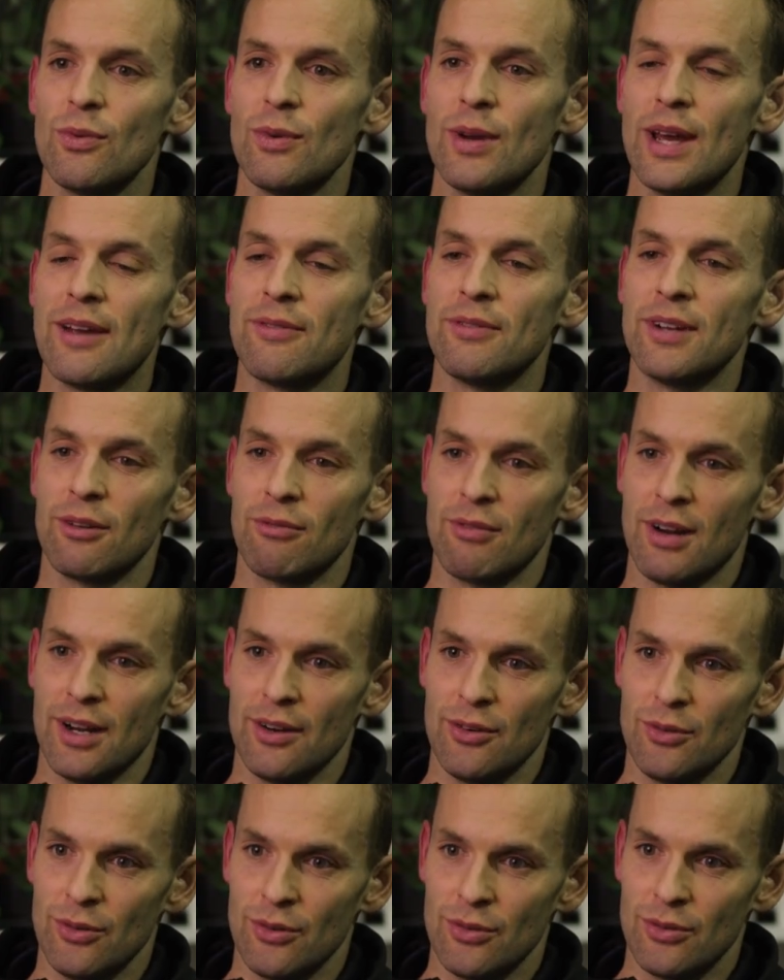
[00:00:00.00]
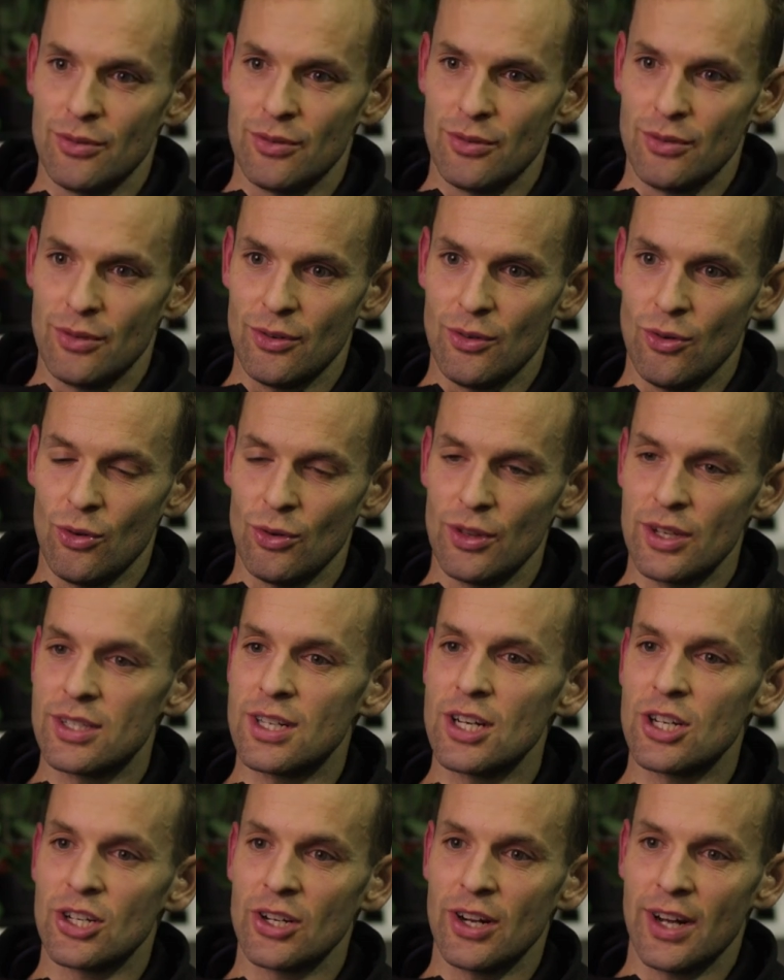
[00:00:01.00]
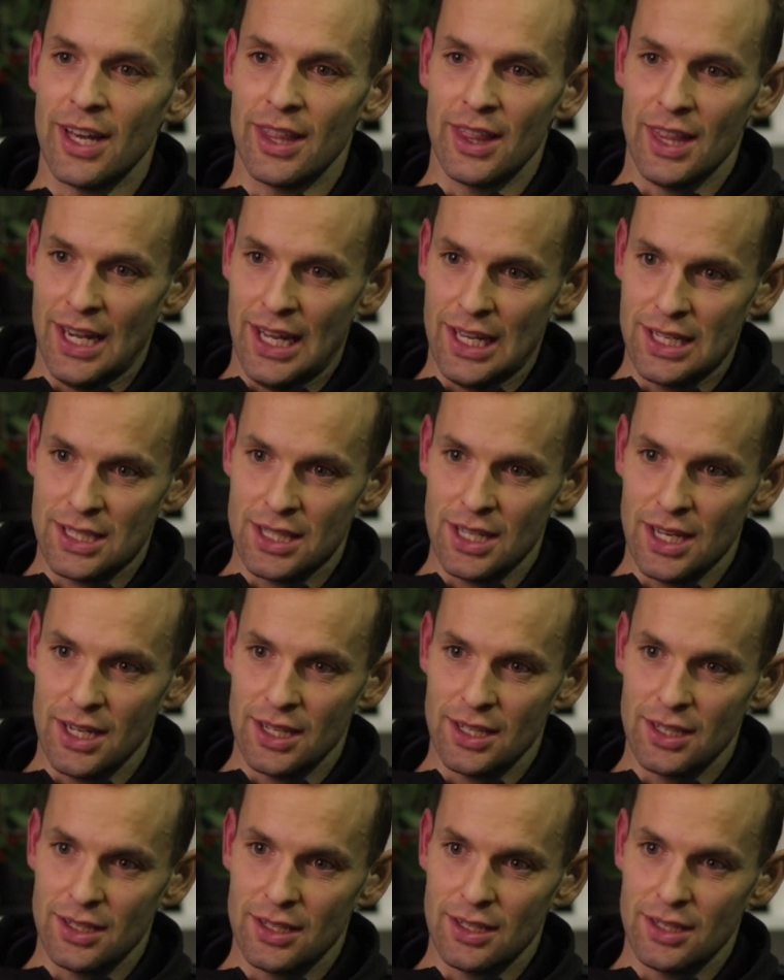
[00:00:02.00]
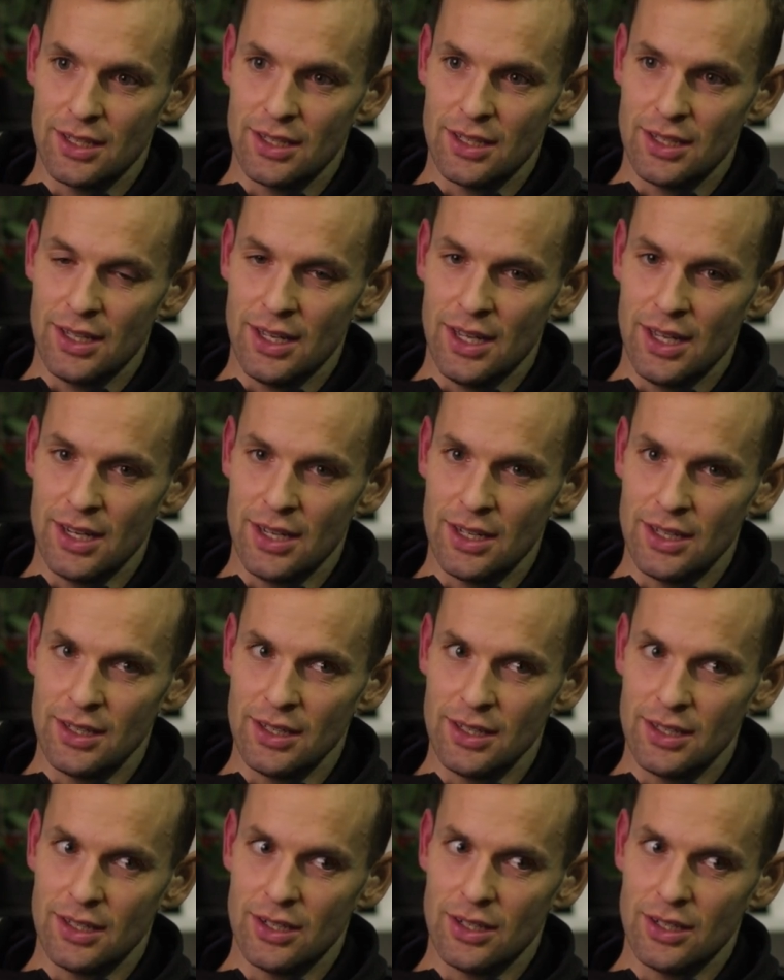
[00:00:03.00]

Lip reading: evening run or the session I had the next day, and